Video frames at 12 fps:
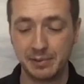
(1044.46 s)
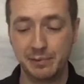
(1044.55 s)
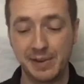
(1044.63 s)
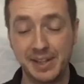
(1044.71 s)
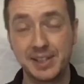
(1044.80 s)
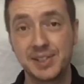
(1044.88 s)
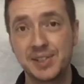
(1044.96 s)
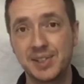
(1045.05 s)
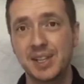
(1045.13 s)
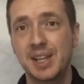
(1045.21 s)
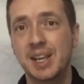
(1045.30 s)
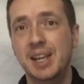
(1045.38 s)

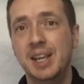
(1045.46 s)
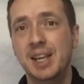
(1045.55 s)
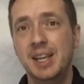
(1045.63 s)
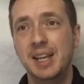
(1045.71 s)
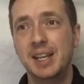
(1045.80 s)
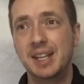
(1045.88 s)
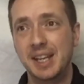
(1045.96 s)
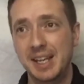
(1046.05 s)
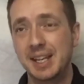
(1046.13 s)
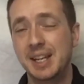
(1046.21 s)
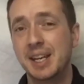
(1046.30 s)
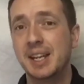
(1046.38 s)
fix.
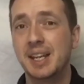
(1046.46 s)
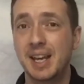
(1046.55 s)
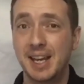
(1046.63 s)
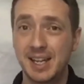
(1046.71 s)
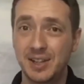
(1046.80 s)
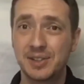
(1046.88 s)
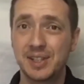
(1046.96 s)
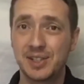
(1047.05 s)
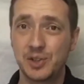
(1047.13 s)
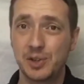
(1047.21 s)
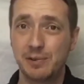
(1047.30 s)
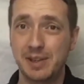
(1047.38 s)
Again, I got
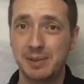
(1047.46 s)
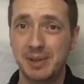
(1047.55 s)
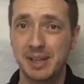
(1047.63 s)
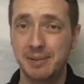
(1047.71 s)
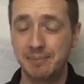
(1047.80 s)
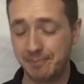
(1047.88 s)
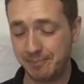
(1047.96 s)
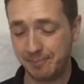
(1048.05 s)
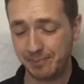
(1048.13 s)
this off eBay,